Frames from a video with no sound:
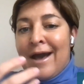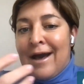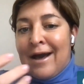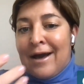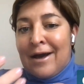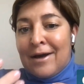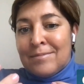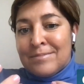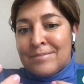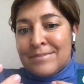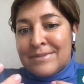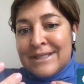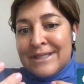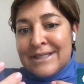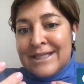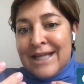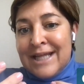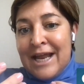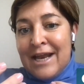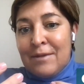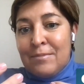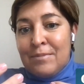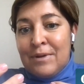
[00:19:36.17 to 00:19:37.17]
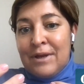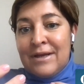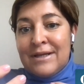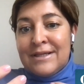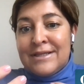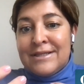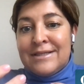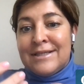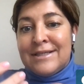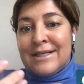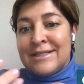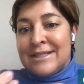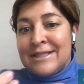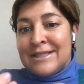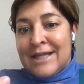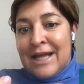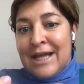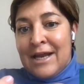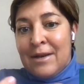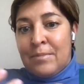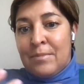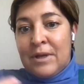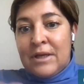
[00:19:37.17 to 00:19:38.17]
the
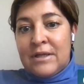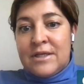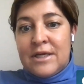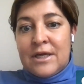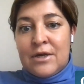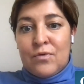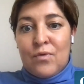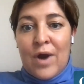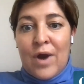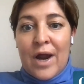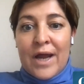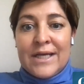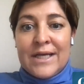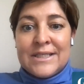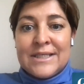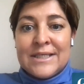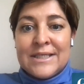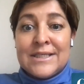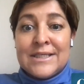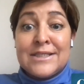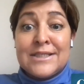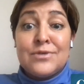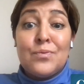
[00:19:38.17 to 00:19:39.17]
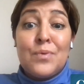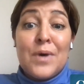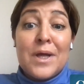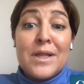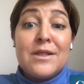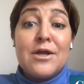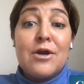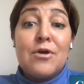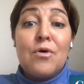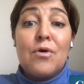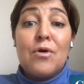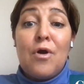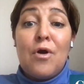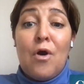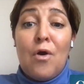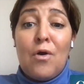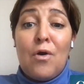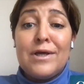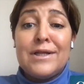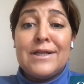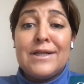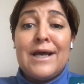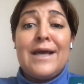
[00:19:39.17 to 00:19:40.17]
sustainability crisis, when they're on
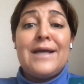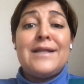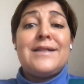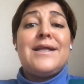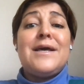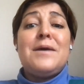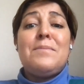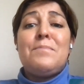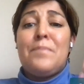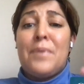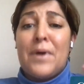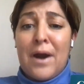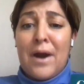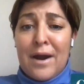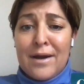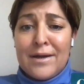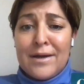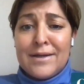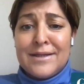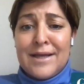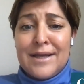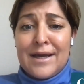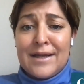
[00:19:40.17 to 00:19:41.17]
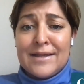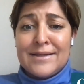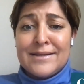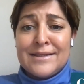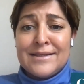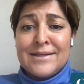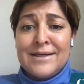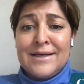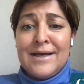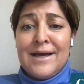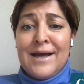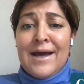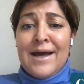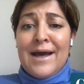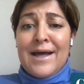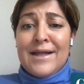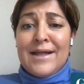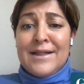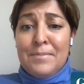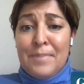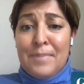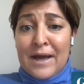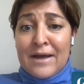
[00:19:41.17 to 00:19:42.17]
holiday, they park that
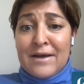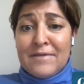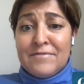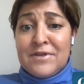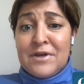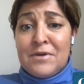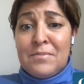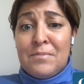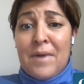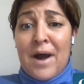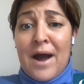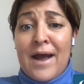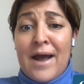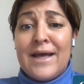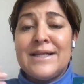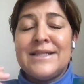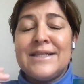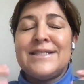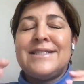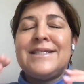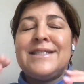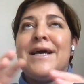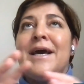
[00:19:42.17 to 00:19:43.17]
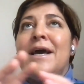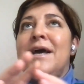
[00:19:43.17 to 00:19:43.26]
at the back of their minds,